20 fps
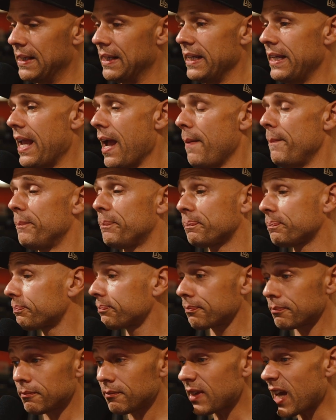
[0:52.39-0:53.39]
Yeah.
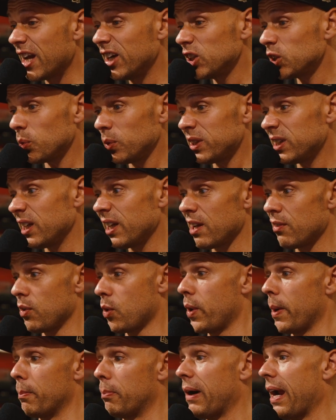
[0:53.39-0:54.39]
And I just wanted to give a
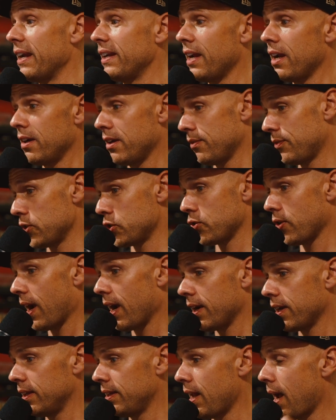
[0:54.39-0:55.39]
quick breakdown of the
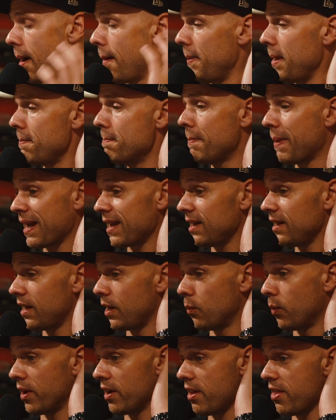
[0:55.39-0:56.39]
track, and that, I mean, mainly
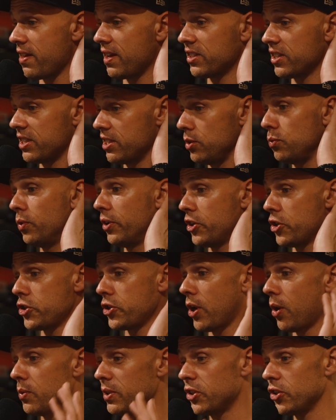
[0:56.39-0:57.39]
one of the things I did want to
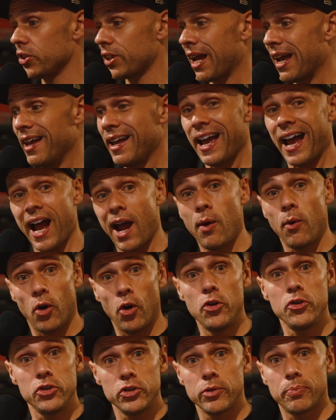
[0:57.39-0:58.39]
show is just how
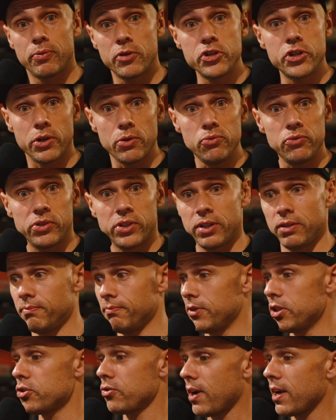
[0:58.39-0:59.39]
underproduced
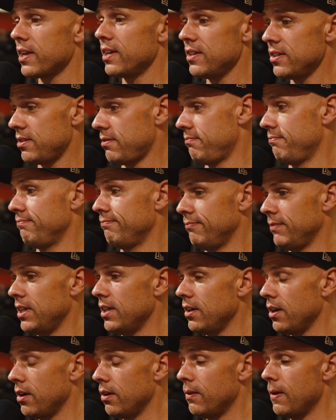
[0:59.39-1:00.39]
the track is, you
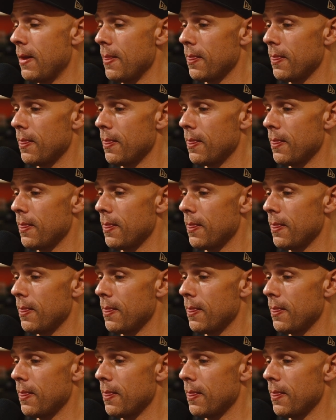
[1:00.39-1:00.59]
know,